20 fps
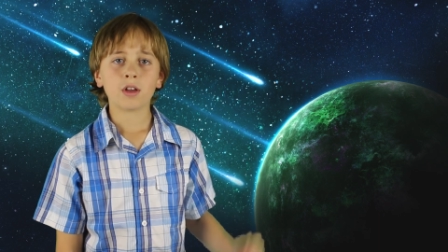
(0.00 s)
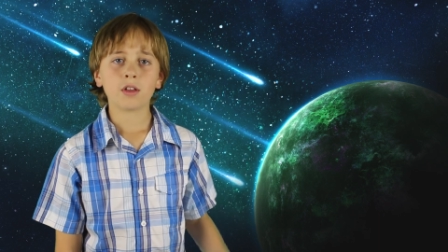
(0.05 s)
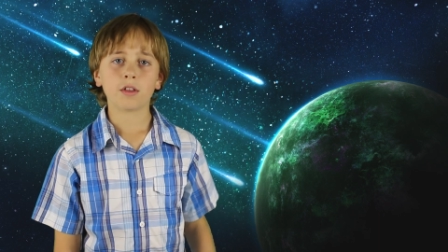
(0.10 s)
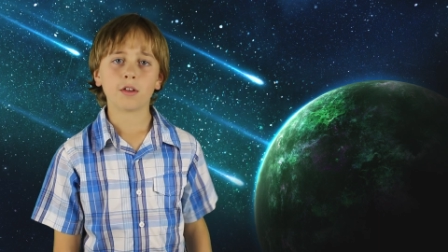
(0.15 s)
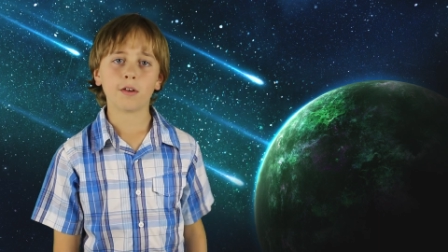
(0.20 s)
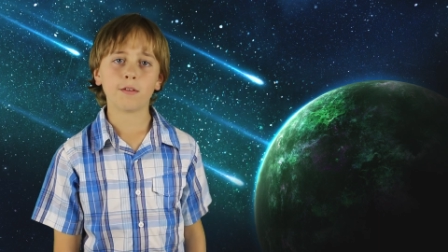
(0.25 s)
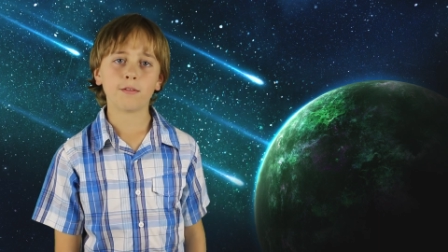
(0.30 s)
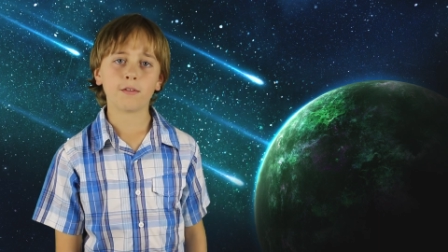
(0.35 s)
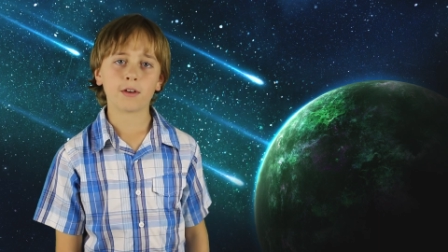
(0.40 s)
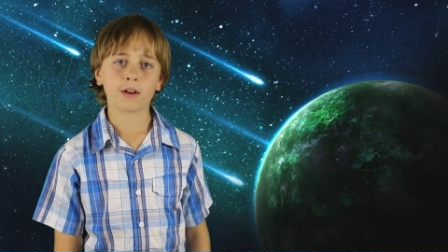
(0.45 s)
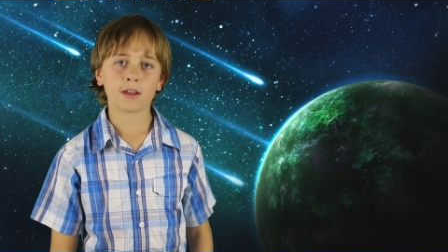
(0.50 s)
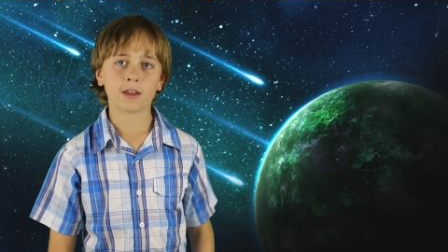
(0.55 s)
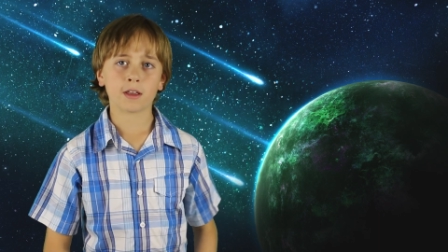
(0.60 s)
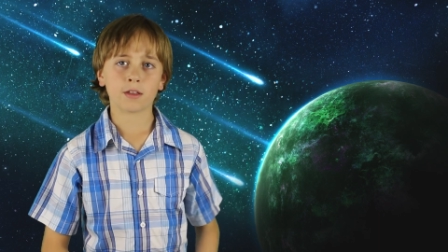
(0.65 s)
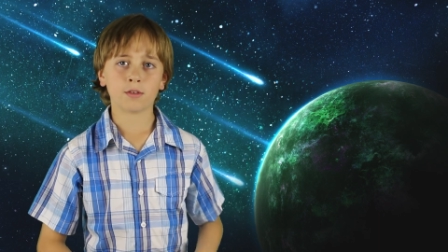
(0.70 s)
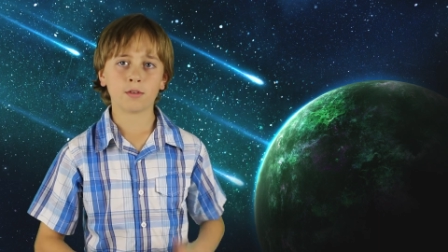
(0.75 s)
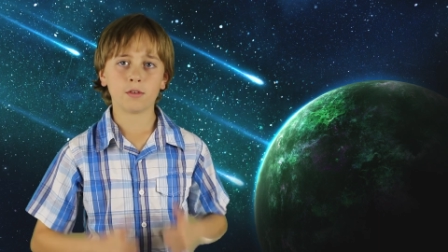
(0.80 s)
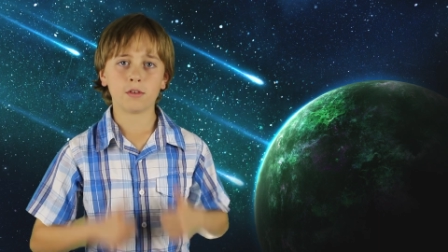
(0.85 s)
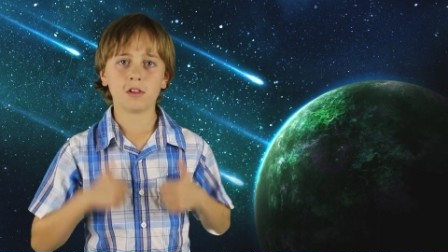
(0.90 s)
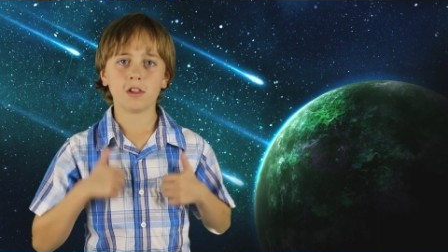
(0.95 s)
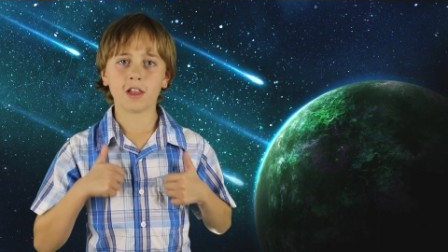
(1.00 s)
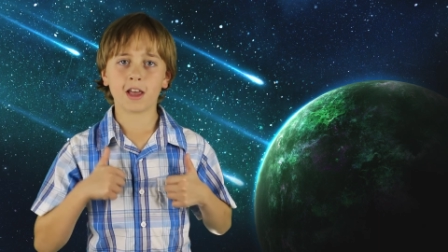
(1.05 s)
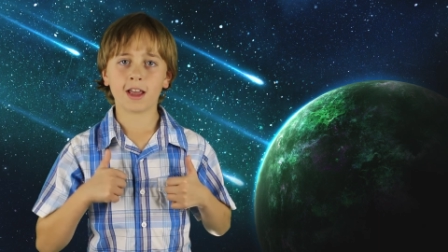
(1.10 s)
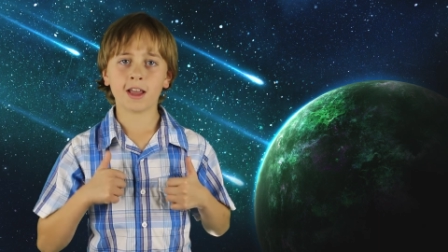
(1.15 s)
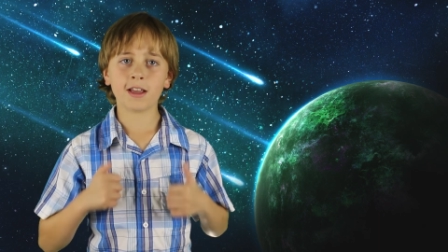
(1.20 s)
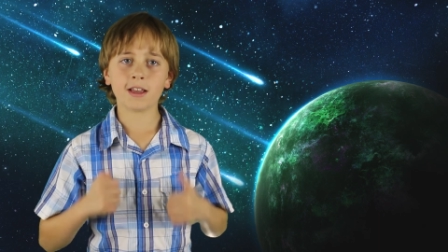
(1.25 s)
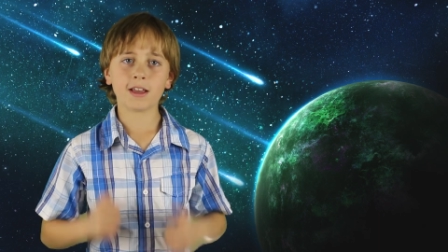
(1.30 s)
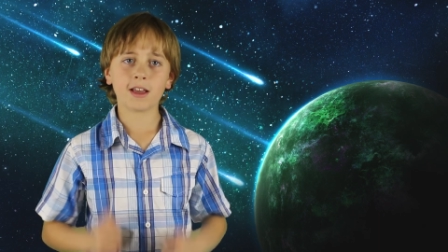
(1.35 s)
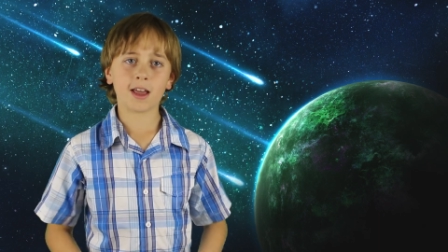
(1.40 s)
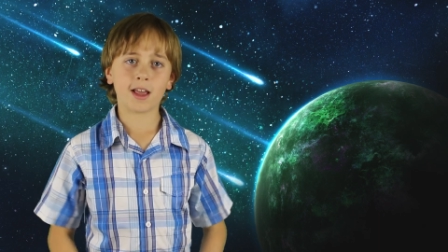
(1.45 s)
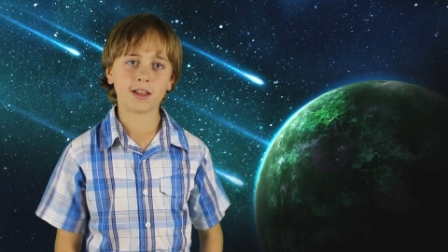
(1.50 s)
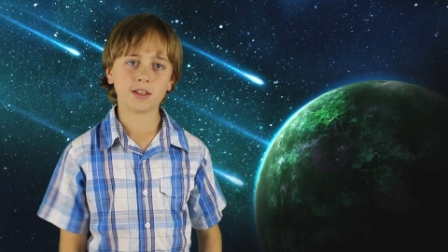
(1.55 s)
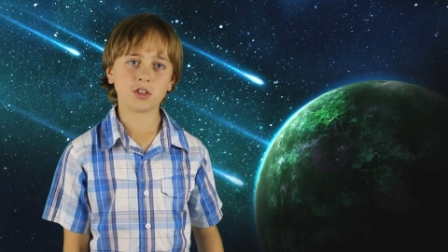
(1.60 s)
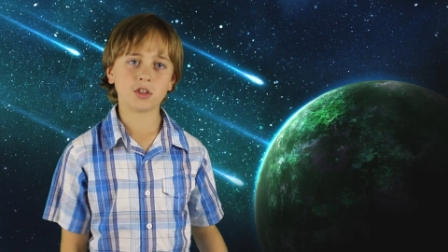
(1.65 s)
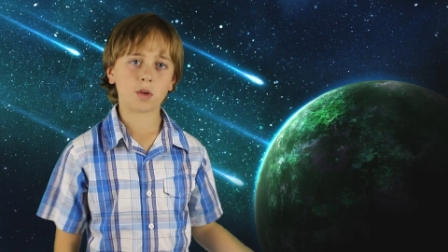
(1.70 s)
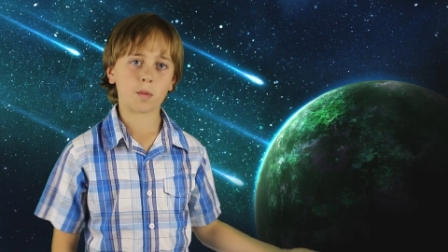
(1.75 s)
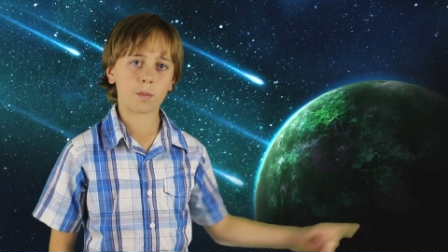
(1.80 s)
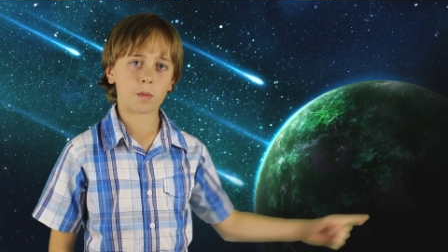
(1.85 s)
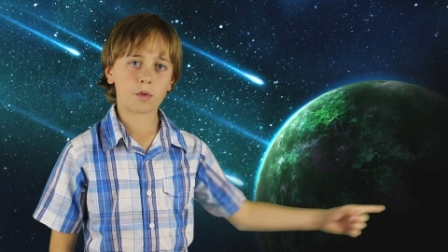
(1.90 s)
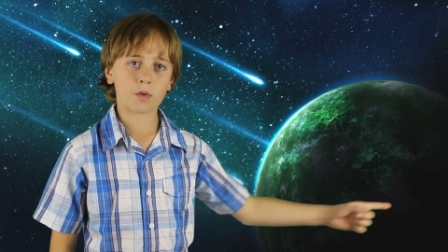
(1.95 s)
Don't forget to like and
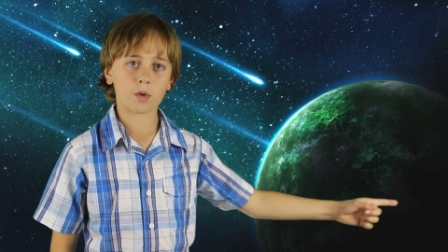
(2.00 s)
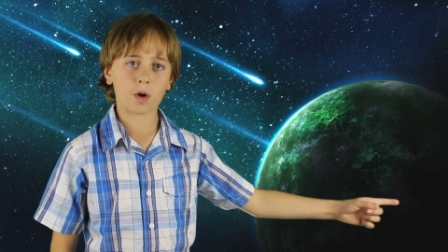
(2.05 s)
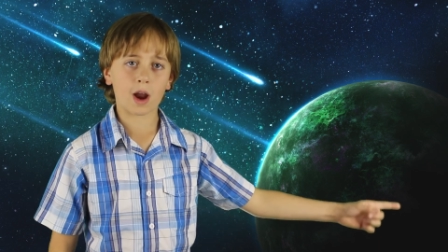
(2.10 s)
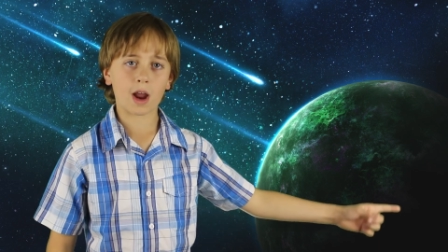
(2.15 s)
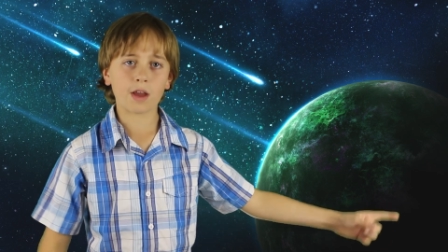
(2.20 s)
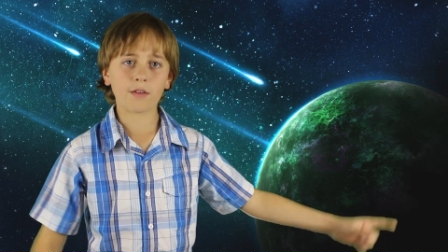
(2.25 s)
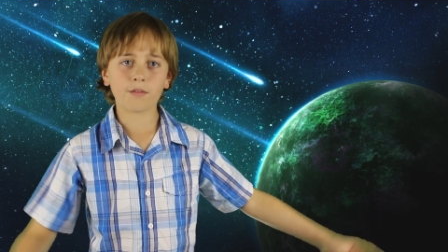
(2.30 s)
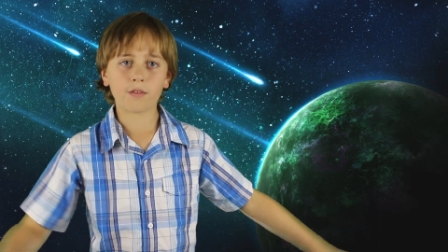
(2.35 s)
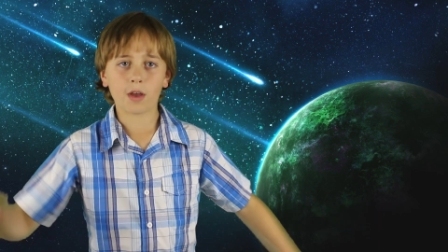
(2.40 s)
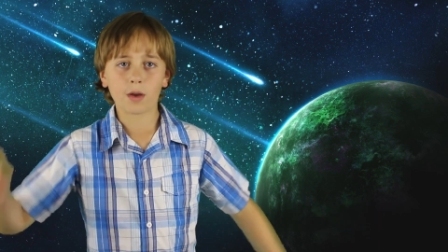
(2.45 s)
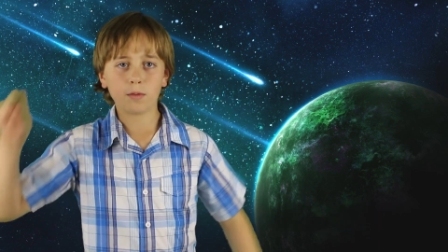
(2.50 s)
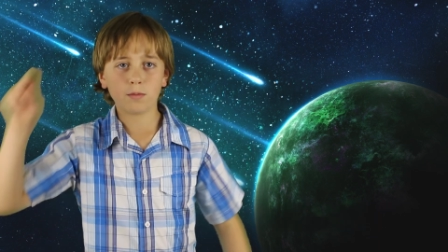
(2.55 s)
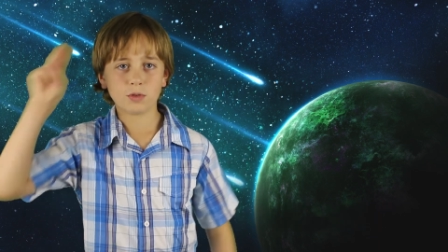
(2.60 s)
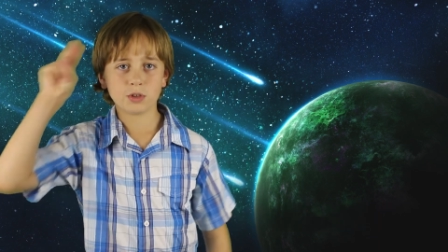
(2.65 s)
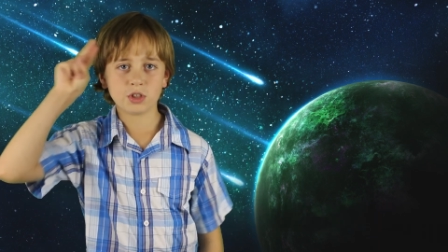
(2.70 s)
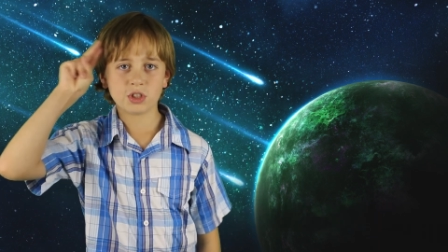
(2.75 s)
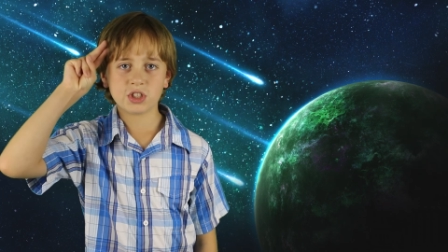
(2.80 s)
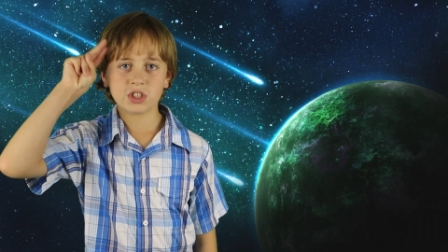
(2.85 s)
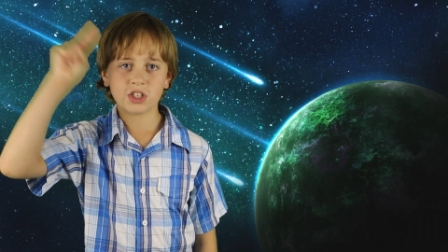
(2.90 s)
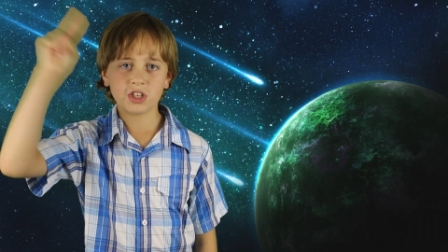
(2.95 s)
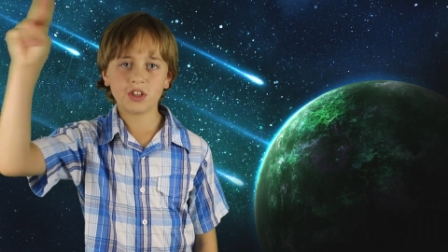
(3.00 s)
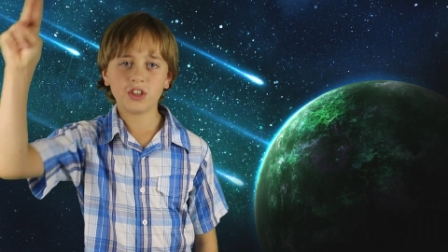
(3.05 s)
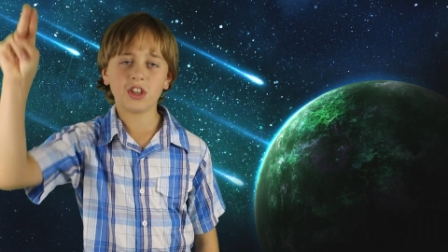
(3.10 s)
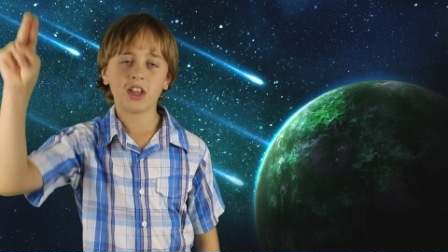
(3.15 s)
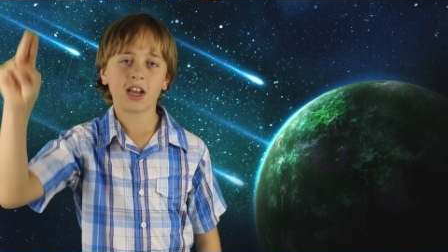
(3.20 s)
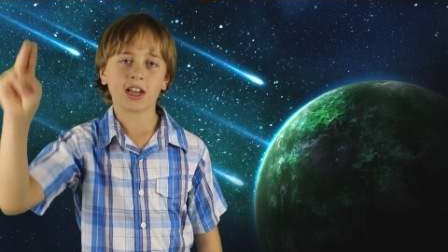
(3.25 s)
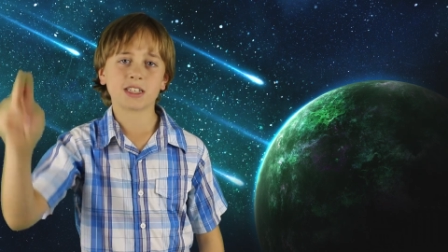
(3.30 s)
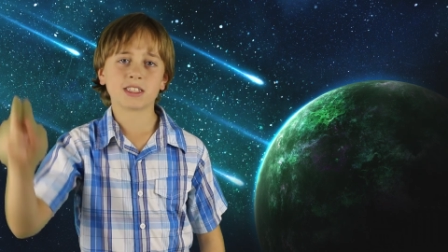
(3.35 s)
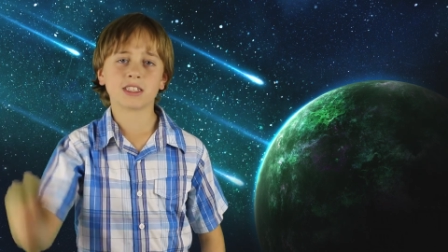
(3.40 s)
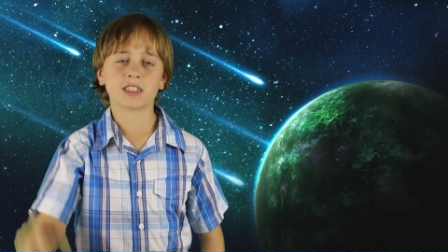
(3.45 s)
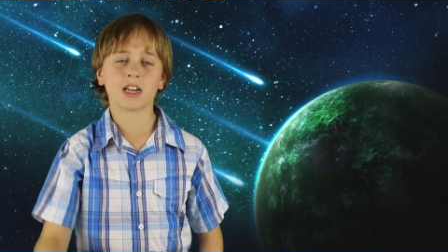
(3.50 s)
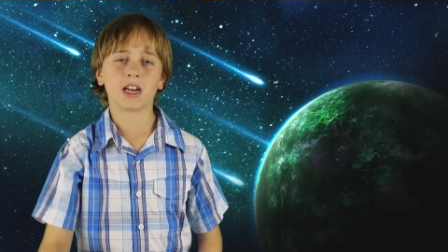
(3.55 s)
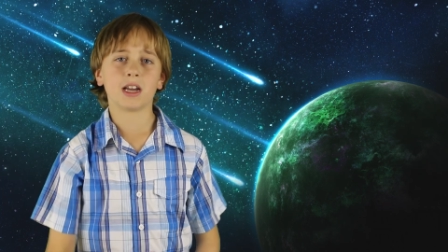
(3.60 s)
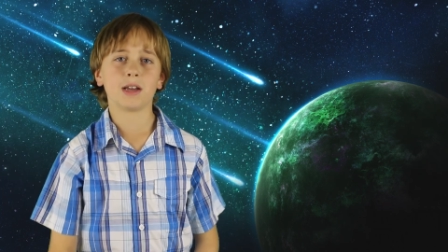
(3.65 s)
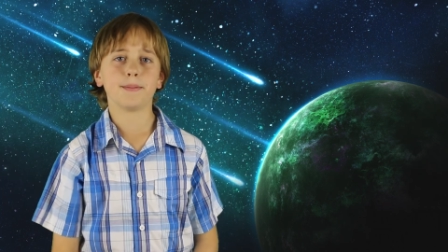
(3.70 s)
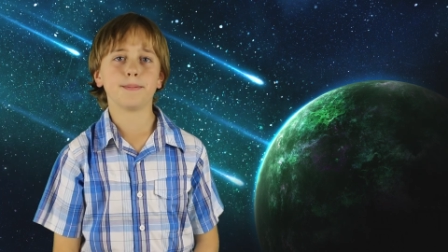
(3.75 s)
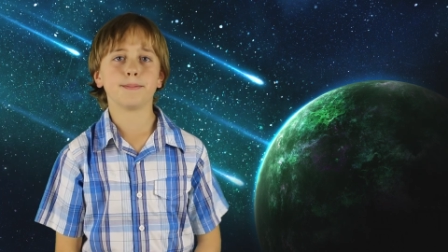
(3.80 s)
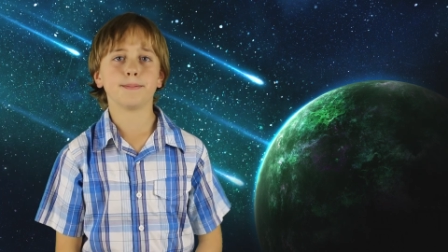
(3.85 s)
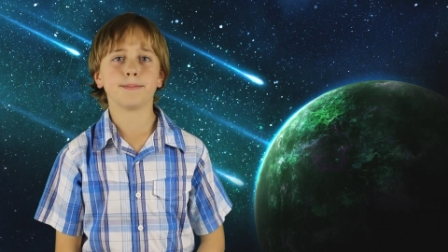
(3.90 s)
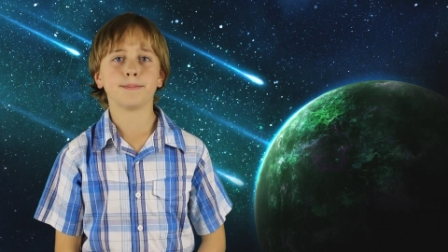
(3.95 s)
subscribe, and we'll see you next
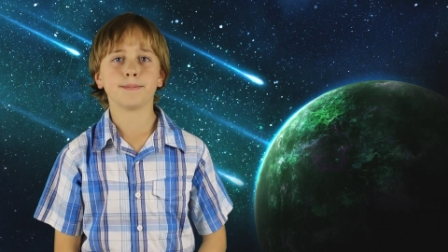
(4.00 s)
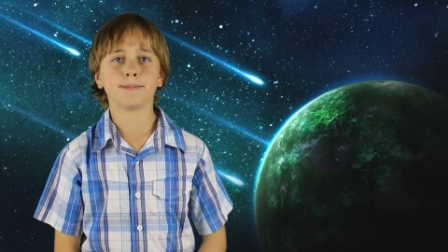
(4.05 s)
time.